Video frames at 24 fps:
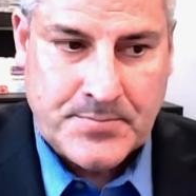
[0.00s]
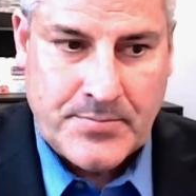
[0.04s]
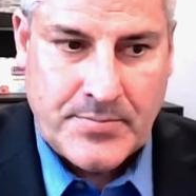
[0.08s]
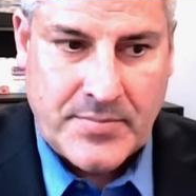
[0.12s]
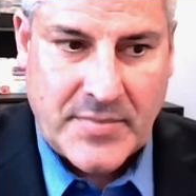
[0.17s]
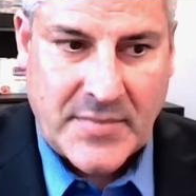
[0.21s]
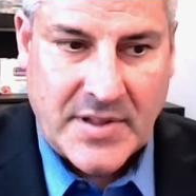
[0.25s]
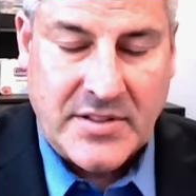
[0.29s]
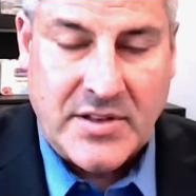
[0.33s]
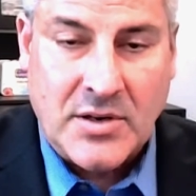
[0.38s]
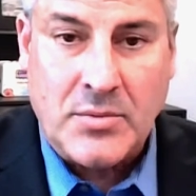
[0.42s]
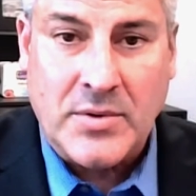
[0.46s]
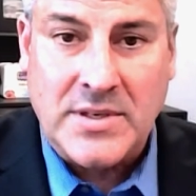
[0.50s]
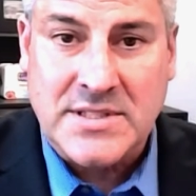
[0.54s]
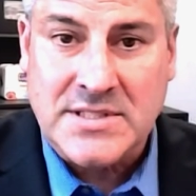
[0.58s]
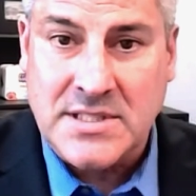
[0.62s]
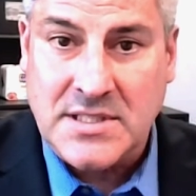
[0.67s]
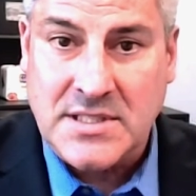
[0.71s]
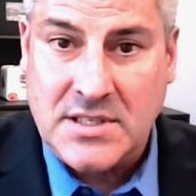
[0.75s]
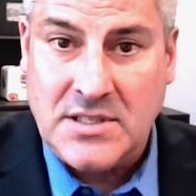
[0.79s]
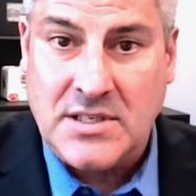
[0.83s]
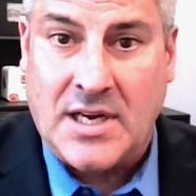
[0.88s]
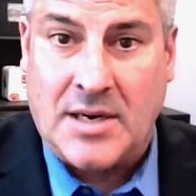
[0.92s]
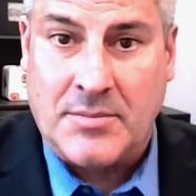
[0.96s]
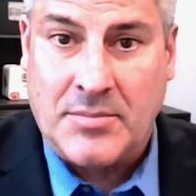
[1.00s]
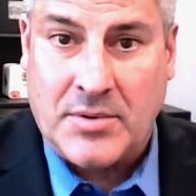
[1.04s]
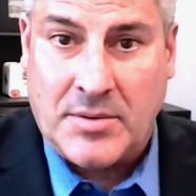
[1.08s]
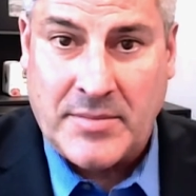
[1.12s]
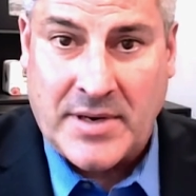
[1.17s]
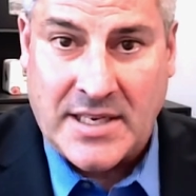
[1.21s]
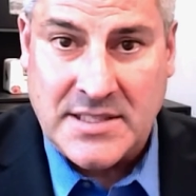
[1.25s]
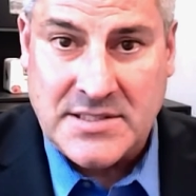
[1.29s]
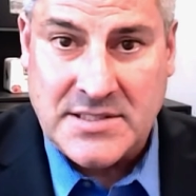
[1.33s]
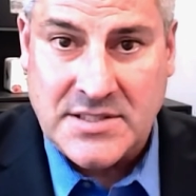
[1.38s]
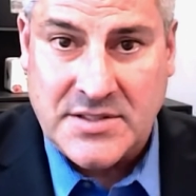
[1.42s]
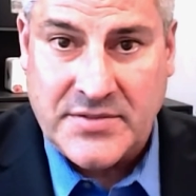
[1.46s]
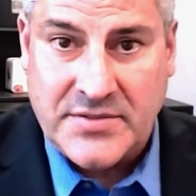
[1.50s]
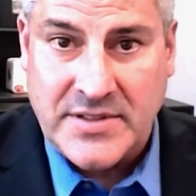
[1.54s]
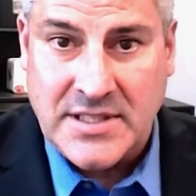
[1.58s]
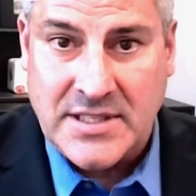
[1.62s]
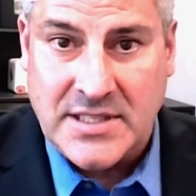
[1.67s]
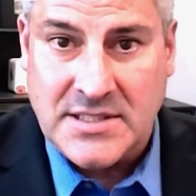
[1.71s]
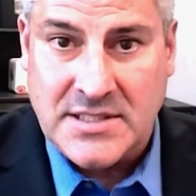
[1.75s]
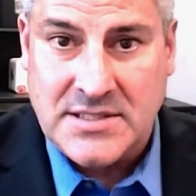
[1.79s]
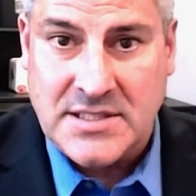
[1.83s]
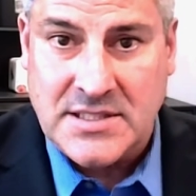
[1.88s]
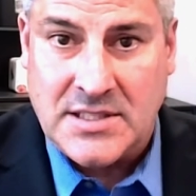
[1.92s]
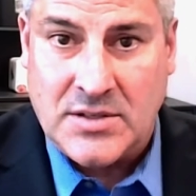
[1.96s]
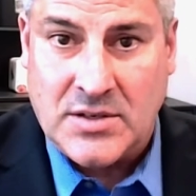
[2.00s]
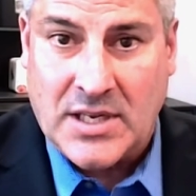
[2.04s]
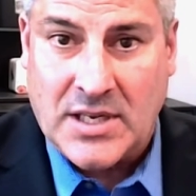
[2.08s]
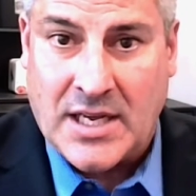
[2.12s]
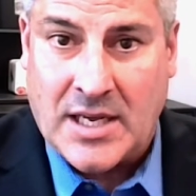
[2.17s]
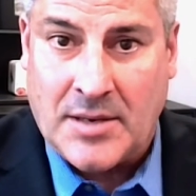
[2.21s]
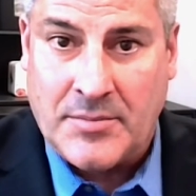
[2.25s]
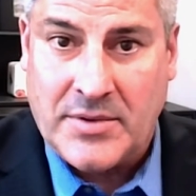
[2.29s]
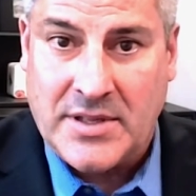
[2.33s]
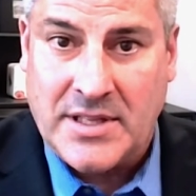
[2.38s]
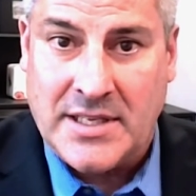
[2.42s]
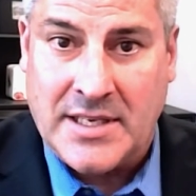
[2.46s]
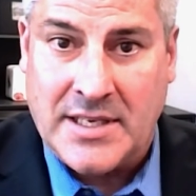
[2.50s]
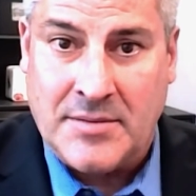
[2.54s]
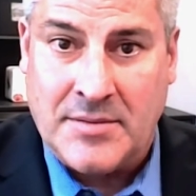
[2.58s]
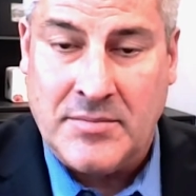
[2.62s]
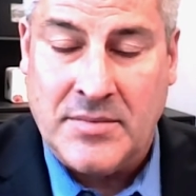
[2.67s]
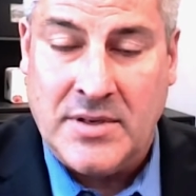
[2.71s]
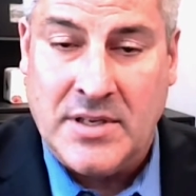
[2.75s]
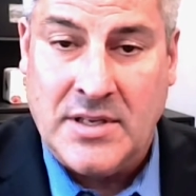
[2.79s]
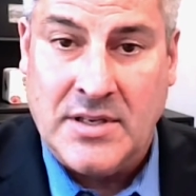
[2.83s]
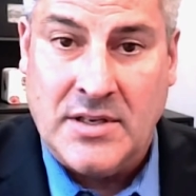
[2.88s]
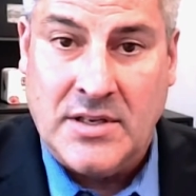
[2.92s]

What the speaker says: there was a compromise and release in a comp claim